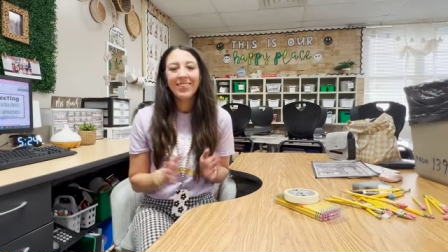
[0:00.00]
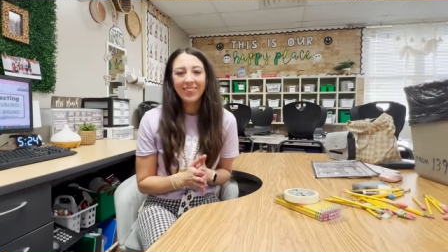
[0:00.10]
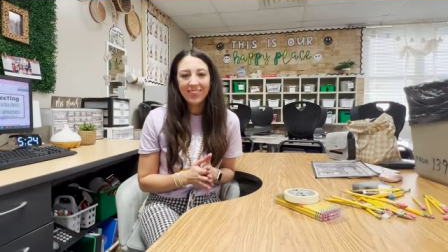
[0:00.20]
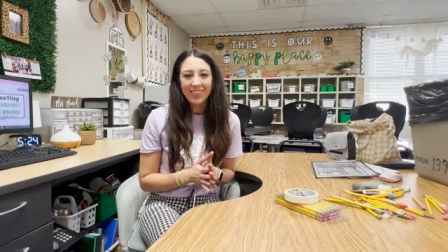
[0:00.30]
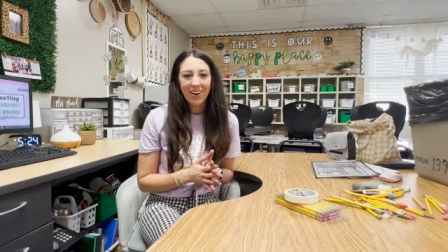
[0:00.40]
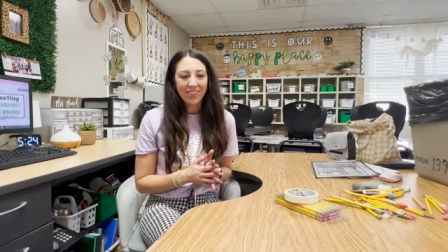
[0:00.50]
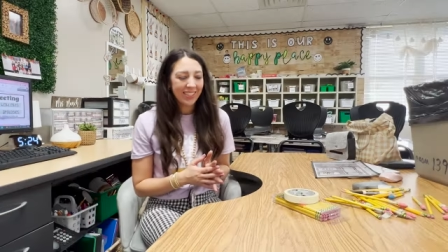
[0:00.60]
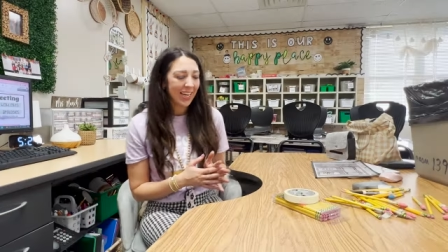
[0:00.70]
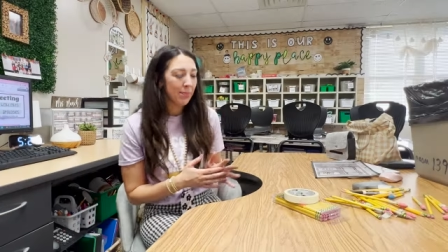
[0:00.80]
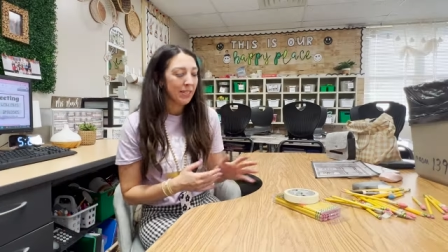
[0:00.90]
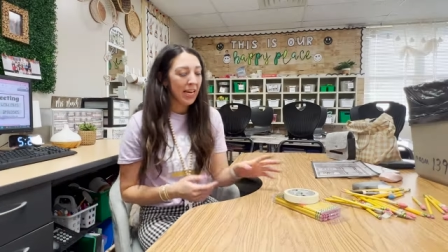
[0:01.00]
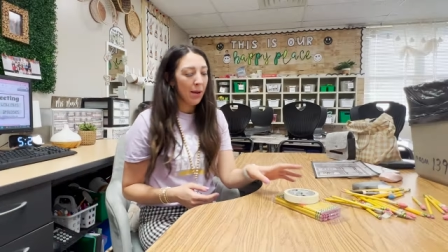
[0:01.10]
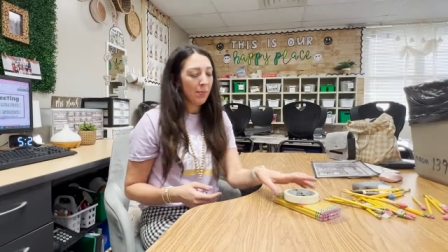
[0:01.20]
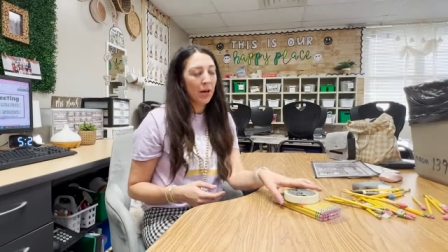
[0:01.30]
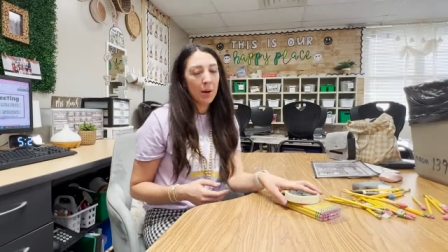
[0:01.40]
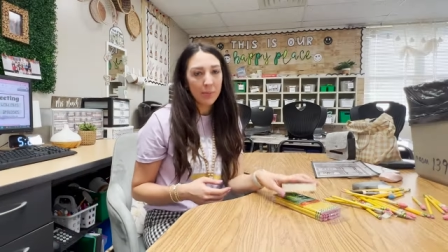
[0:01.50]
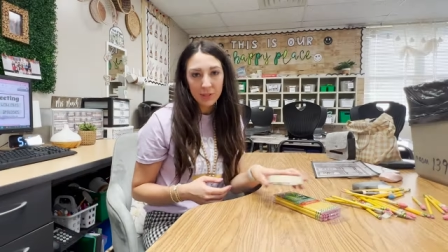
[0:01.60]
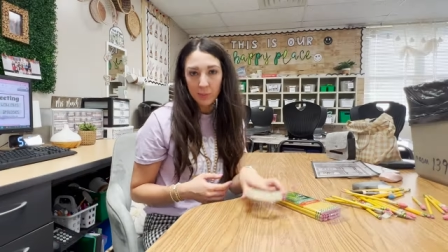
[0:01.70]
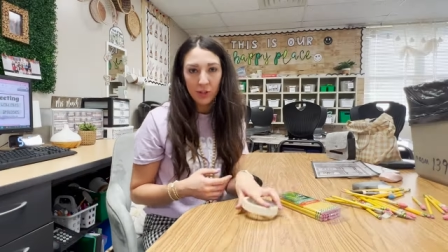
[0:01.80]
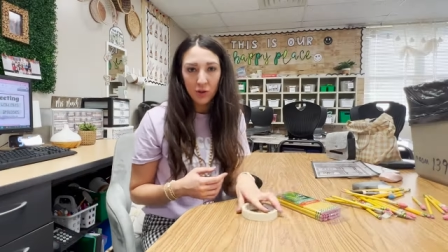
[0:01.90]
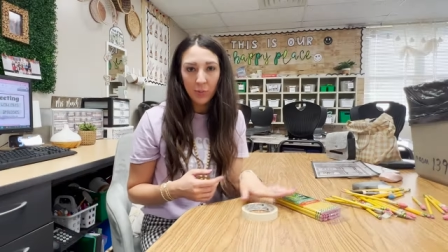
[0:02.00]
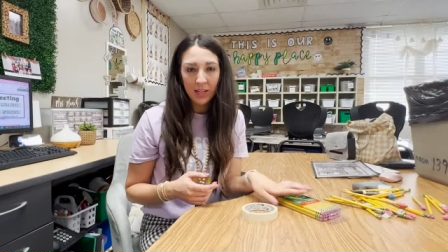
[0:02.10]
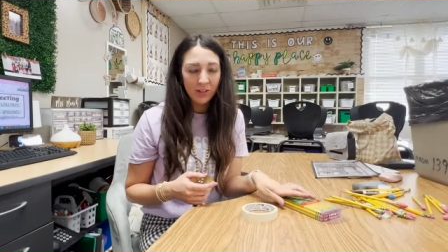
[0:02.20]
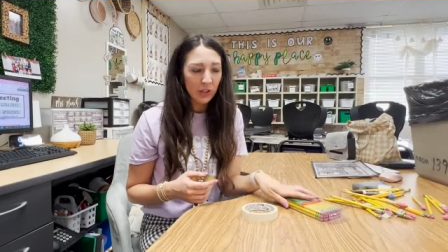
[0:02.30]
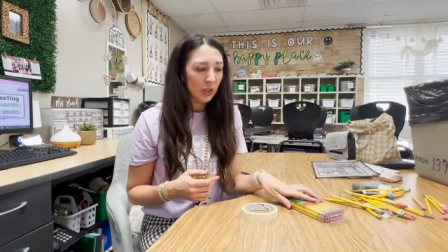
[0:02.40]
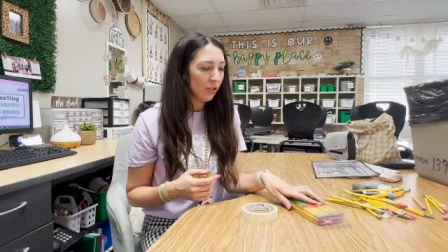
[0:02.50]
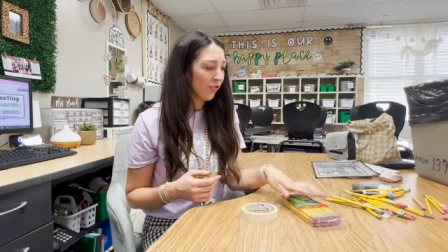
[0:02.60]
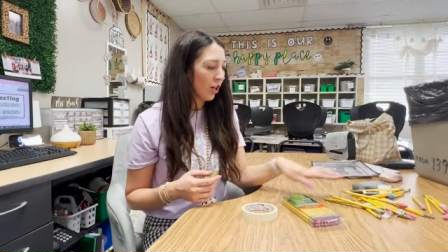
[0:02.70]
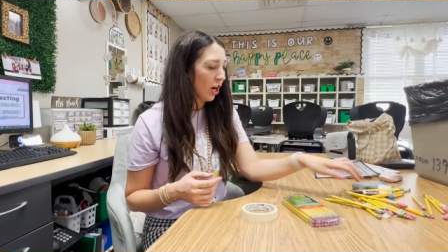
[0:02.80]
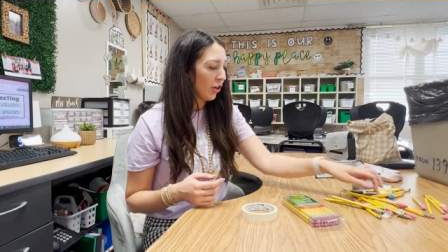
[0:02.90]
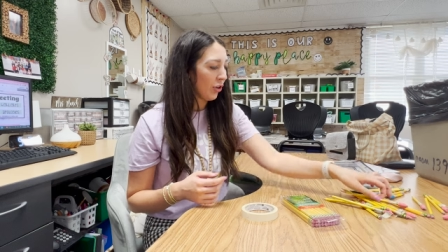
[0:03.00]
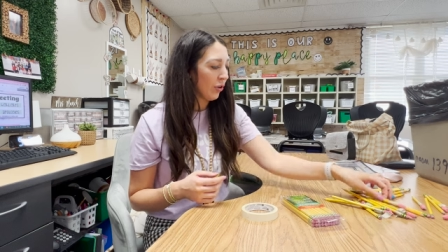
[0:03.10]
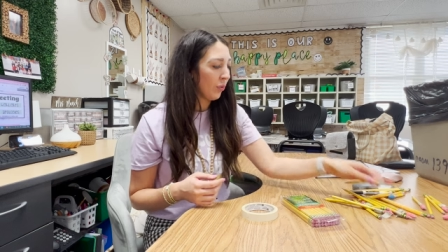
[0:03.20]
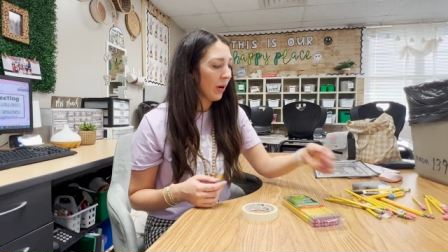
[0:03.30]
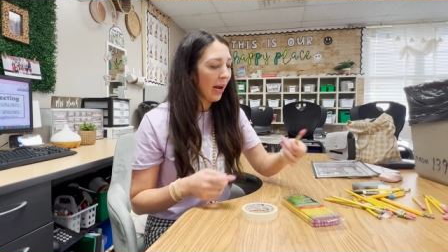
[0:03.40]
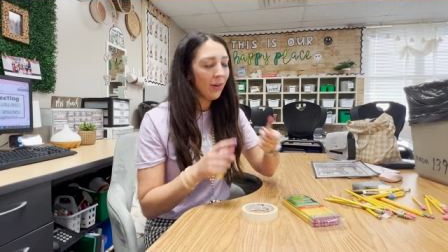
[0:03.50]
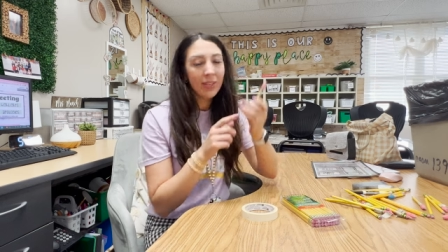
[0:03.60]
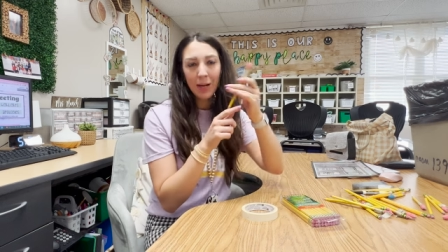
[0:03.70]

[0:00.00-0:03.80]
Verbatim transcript: So now it's time to tape up some new pencils for our new round.